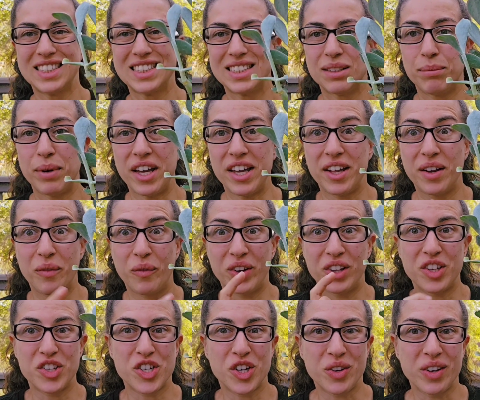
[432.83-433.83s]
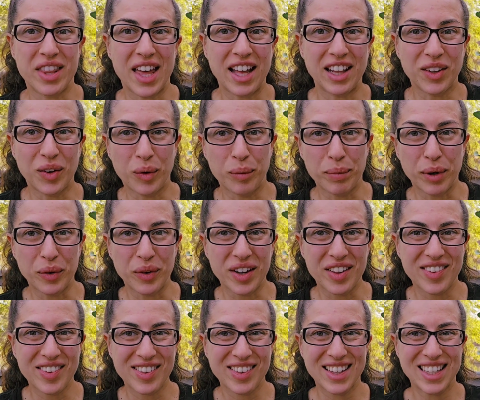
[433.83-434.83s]
But I wanted to show you that little
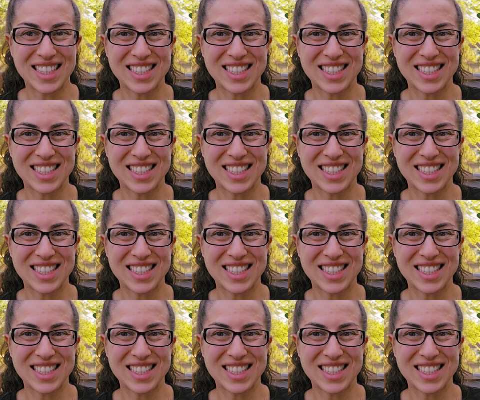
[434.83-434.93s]
bonus.